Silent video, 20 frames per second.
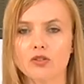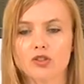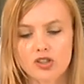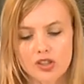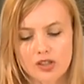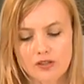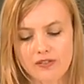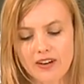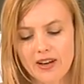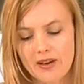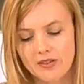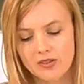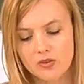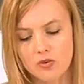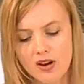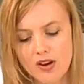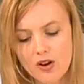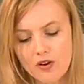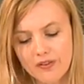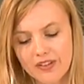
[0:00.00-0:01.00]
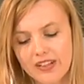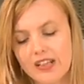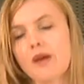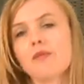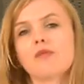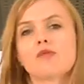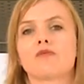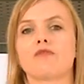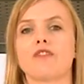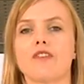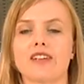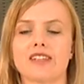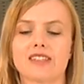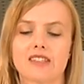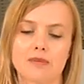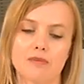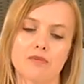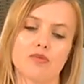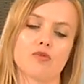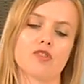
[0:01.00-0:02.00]
or sugar flowers, quite often it comes from very
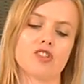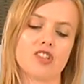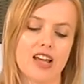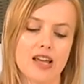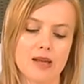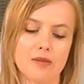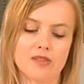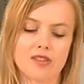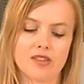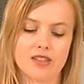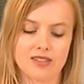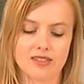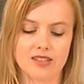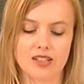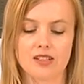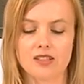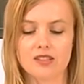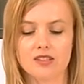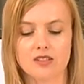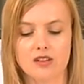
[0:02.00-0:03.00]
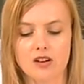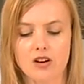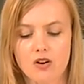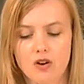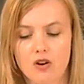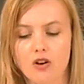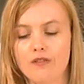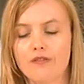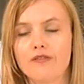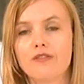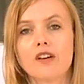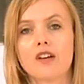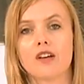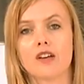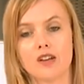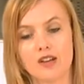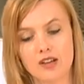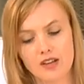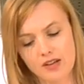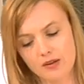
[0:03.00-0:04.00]
simple shapes. So this is going to start off
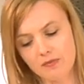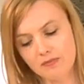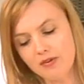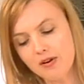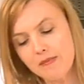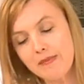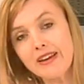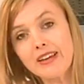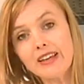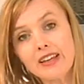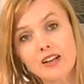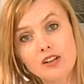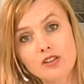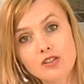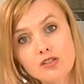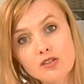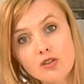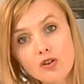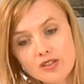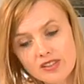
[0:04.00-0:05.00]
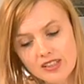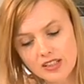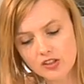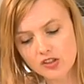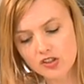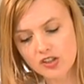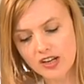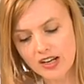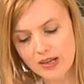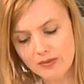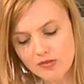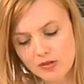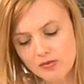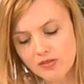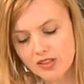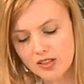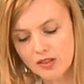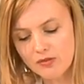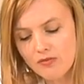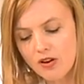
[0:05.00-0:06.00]
by making a sausage shape. So I'm
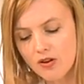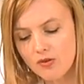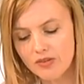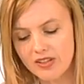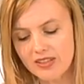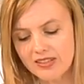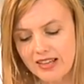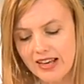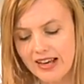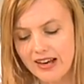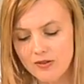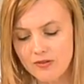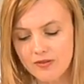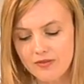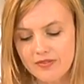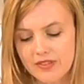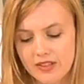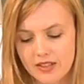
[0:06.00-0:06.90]
just going to roll this out